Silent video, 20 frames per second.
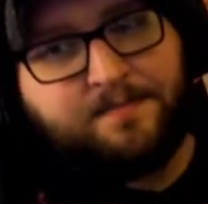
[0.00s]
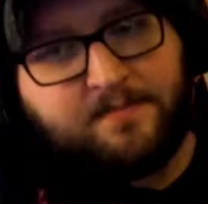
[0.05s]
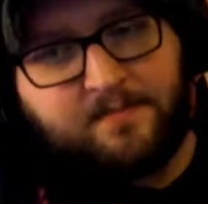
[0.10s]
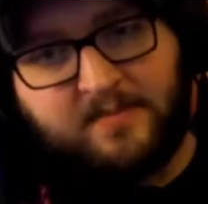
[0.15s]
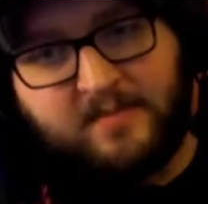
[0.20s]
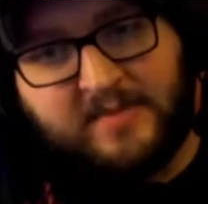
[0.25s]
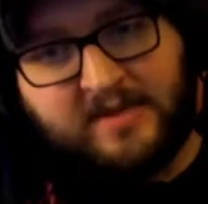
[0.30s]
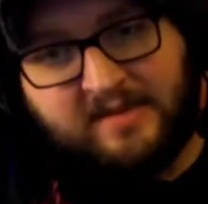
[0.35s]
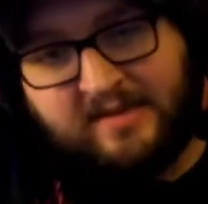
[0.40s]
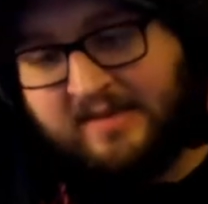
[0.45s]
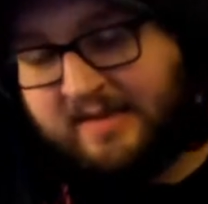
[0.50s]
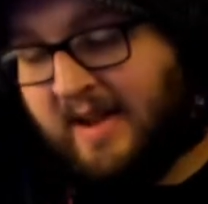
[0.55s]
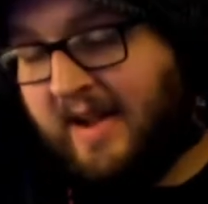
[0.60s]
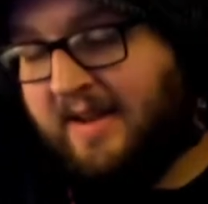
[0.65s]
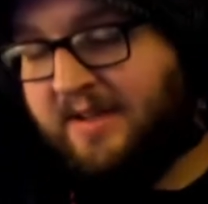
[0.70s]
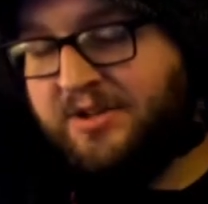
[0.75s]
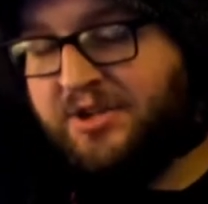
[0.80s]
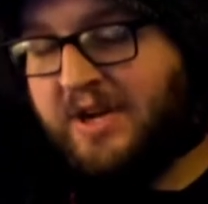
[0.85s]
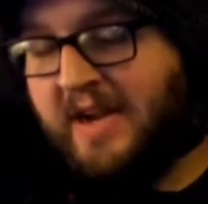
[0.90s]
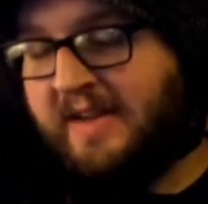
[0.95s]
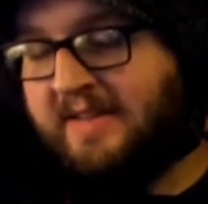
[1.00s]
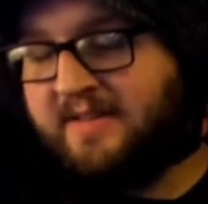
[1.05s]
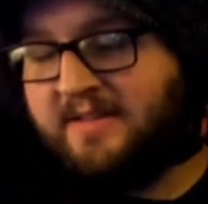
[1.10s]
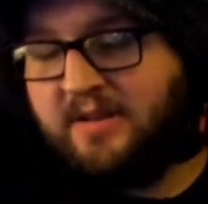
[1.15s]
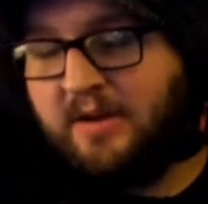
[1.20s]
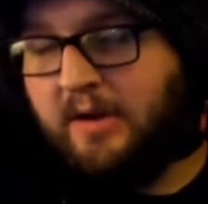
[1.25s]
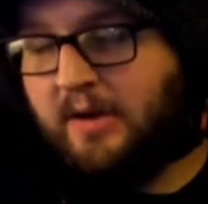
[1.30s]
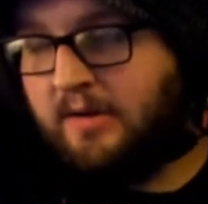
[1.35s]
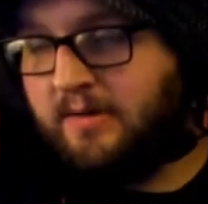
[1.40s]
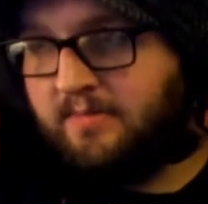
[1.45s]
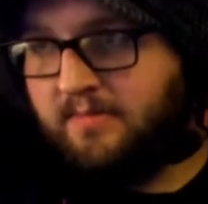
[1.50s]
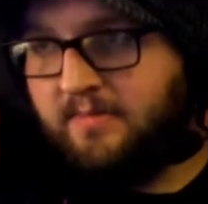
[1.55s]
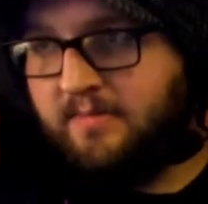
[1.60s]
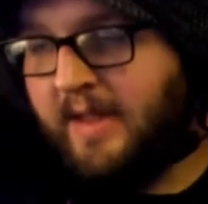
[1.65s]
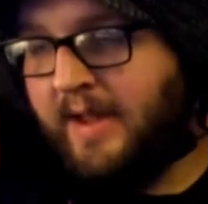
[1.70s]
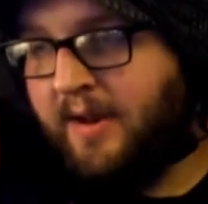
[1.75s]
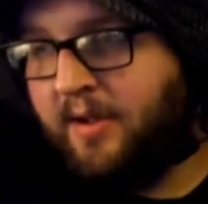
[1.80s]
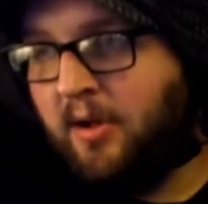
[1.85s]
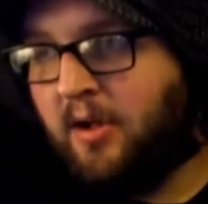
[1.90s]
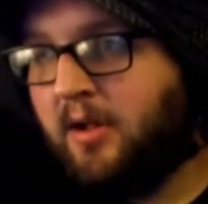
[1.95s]
This is not a jazz song
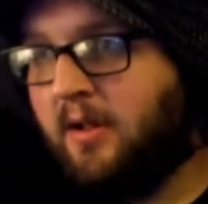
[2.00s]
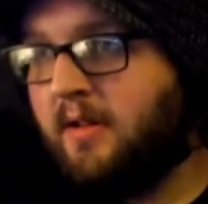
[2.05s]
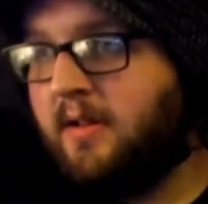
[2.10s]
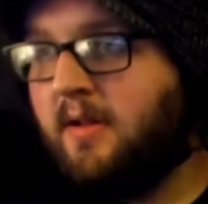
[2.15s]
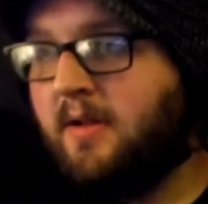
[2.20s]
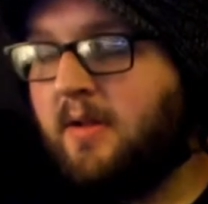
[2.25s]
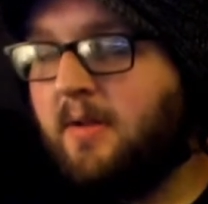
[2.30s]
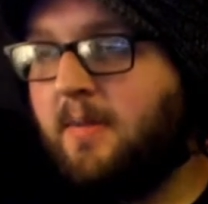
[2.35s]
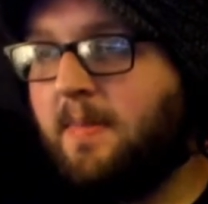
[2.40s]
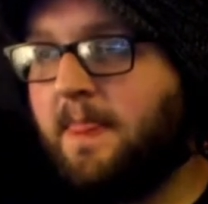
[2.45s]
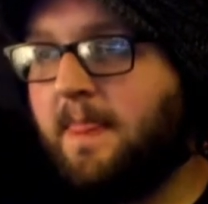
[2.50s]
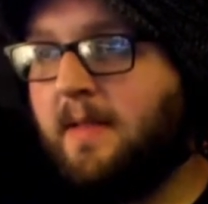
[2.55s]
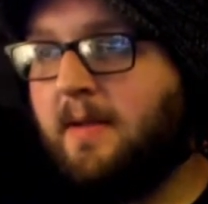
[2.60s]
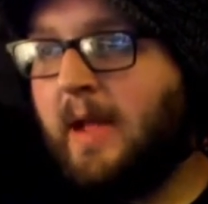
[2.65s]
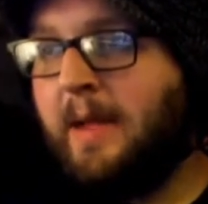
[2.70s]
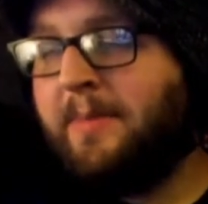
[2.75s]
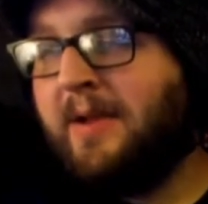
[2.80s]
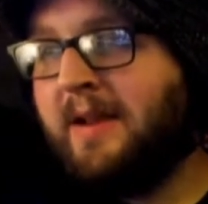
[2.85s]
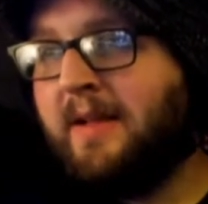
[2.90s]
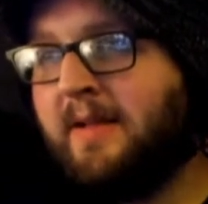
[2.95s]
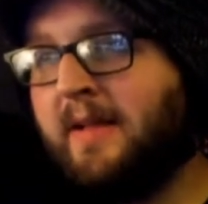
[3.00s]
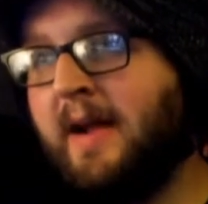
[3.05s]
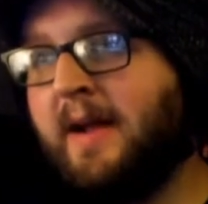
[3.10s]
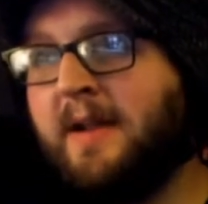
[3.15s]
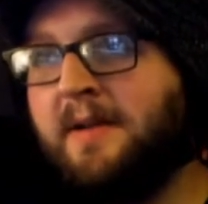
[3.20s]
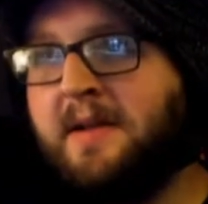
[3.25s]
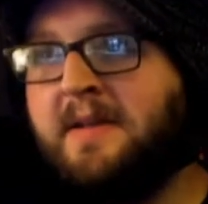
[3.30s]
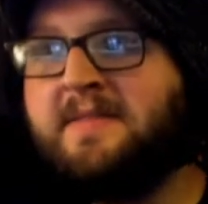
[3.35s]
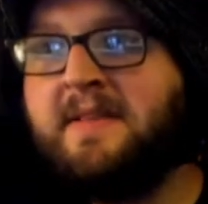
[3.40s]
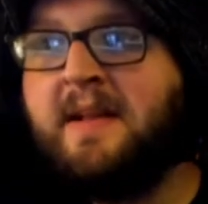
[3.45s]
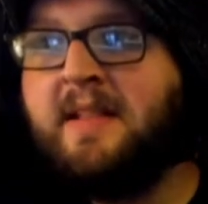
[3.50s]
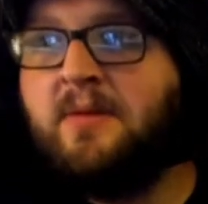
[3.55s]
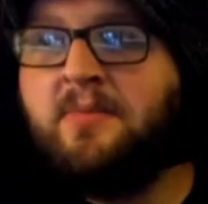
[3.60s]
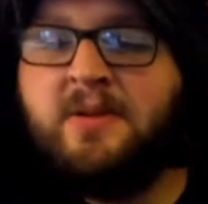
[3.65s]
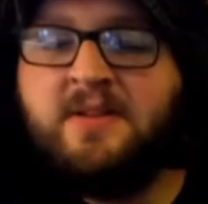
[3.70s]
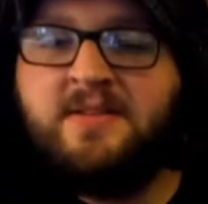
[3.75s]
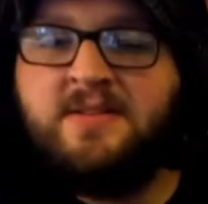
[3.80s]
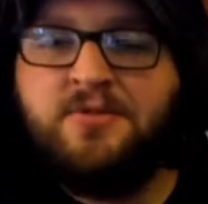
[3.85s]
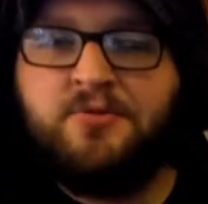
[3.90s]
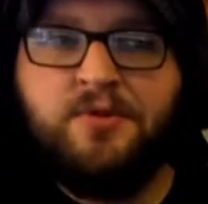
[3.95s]
at all. I mean, it kind of has
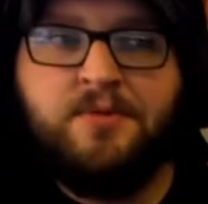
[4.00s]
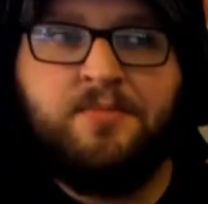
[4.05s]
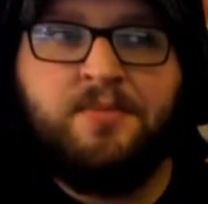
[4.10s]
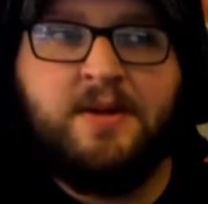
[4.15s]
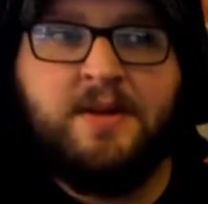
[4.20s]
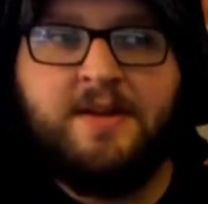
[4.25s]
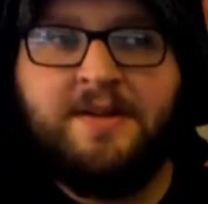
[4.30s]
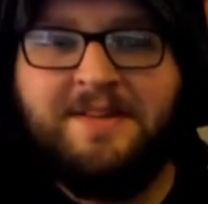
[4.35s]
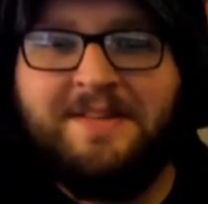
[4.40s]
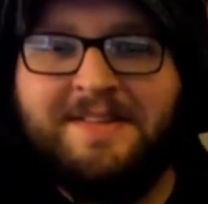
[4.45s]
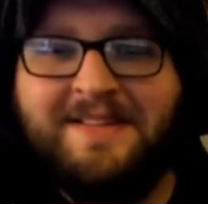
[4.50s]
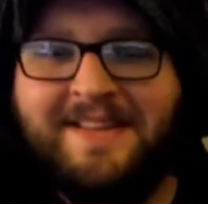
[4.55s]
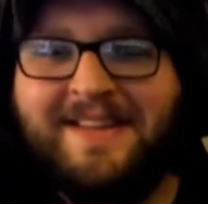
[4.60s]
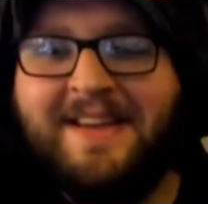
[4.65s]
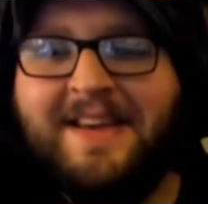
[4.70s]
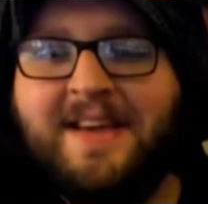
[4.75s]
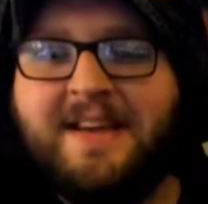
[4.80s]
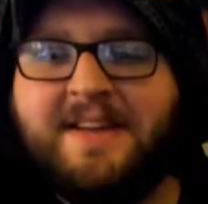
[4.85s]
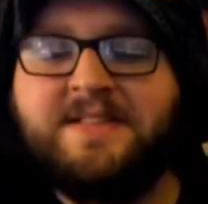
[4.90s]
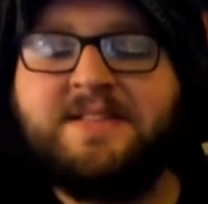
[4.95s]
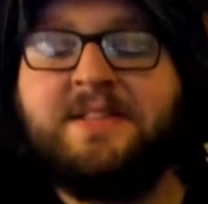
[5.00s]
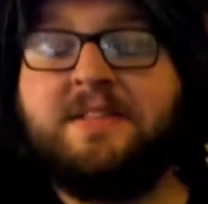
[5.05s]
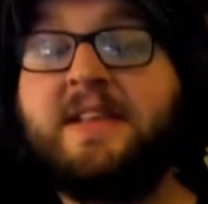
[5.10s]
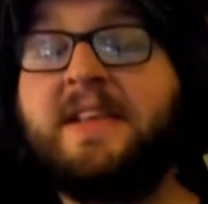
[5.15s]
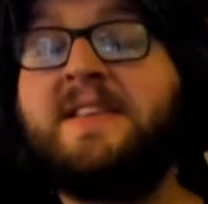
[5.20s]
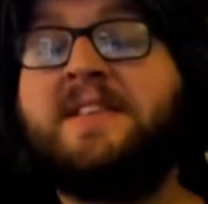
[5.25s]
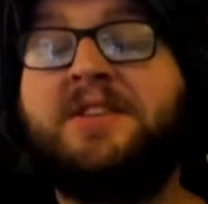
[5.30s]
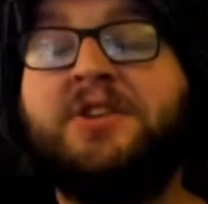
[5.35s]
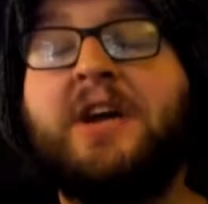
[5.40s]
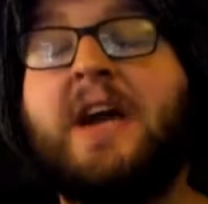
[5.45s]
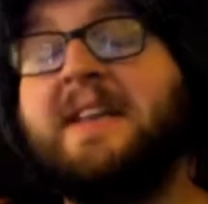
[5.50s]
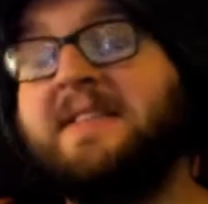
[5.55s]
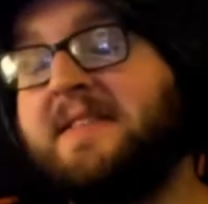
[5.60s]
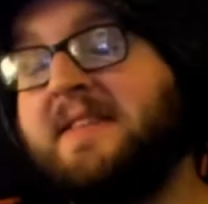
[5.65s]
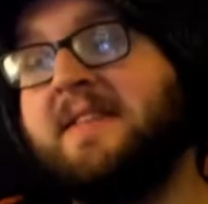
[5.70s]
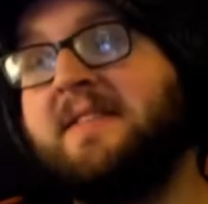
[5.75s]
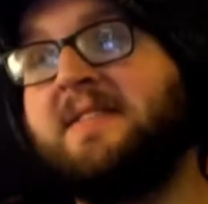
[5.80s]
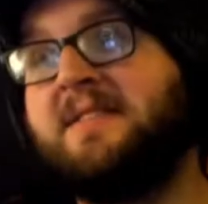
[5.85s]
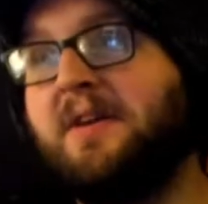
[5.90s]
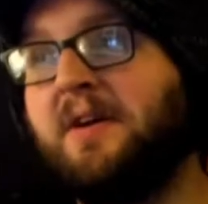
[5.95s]
elements to it, but it's the least
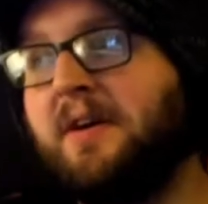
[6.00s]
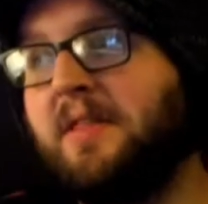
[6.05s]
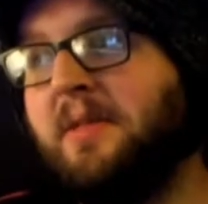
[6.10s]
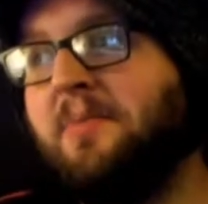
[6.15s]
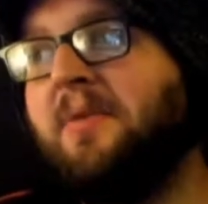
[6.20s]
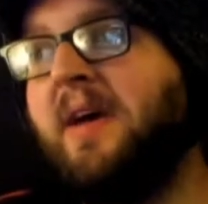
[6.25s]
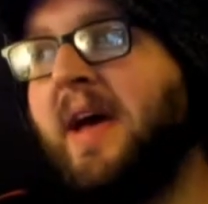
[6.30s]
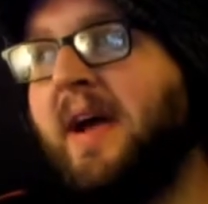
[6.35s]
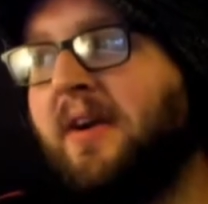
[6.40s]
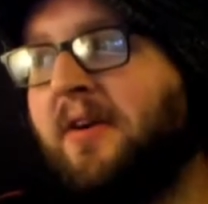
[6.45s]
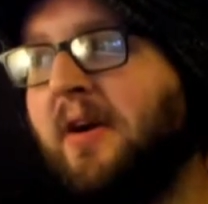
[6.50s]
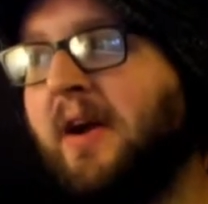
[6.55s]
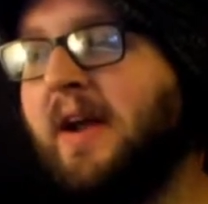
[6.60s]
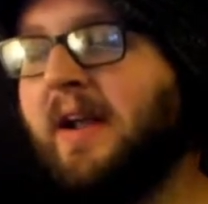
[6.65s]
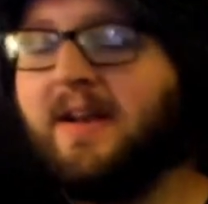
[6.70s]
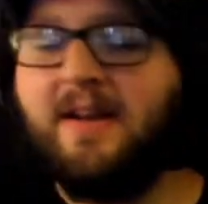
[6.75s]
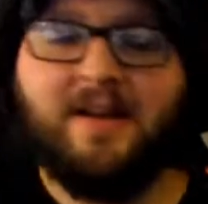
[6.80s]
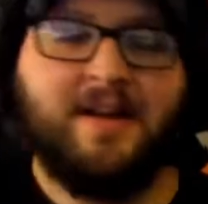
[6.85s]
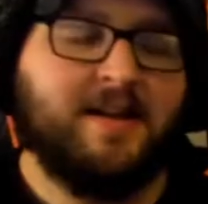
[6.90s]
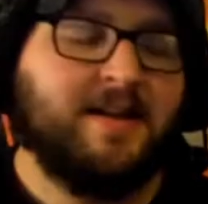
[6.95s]
jazziest song in the pack, right?